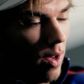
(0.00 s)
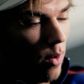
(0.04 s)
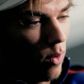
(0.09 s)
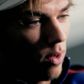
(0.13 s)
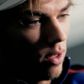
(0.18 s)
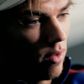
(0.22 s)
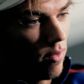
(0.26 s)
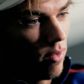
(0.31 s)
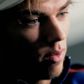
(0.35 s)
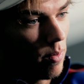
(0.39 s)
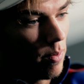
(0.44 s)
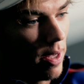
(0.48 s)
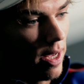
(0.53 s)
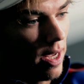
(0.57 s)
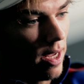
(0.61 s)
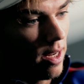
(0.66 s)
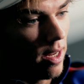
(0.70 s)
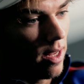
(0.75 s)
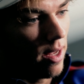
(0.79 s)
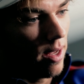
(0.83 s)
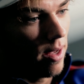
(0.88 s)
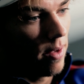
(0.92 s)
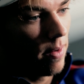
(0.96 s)
One of the
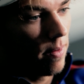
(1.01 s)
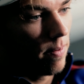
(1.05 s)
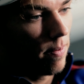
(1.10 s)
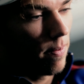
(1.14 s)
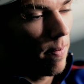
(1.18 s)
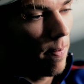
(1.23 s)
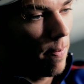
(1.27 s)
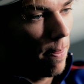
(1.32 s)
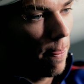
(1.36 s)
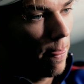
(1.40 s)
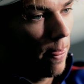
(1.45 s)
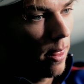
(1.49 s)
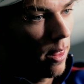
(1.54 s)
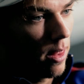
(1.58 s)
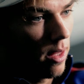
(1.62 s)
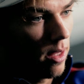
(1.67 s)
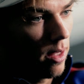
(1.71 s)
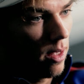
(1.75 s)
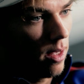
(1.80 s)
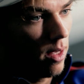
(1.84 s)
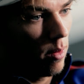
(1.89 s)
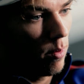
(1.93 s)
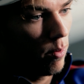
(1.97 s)
main
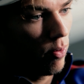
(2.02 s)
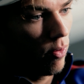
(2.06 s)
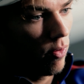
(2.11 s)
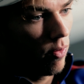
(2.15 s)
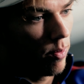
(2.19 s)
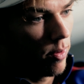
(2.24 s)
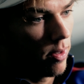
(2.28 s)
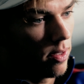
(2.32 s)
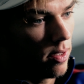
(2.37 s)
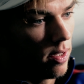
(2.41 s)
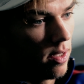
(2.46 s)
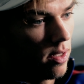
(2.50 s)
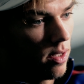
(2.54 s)
improvements